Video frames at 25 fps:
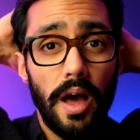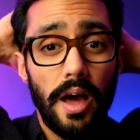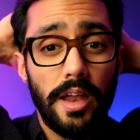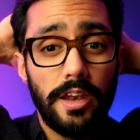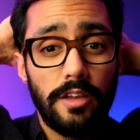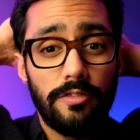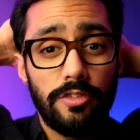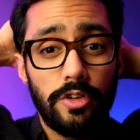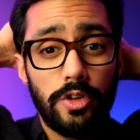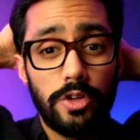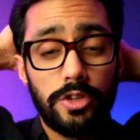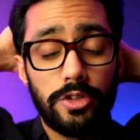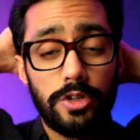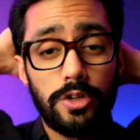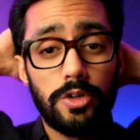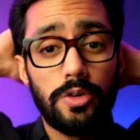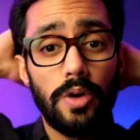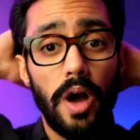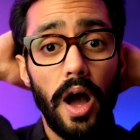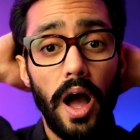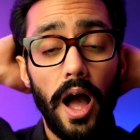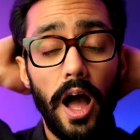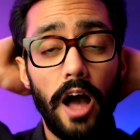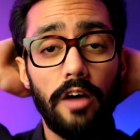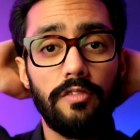And if you do
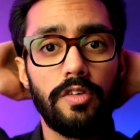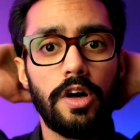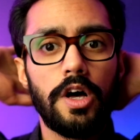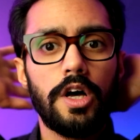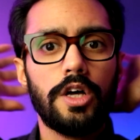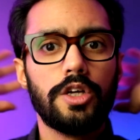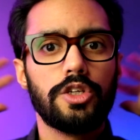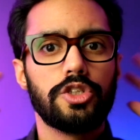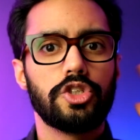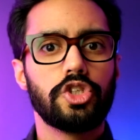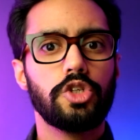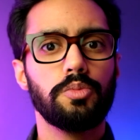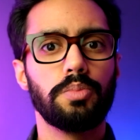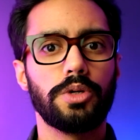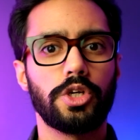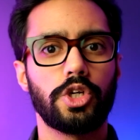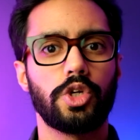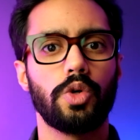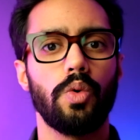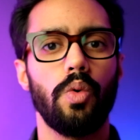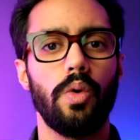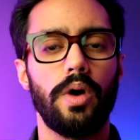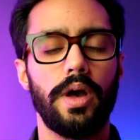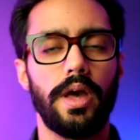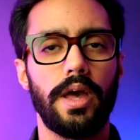have super
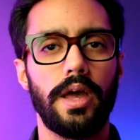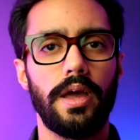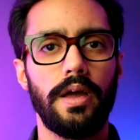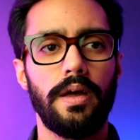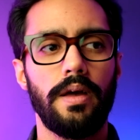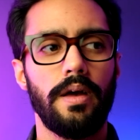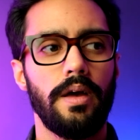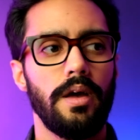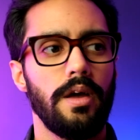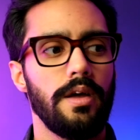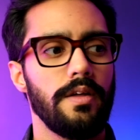short hair,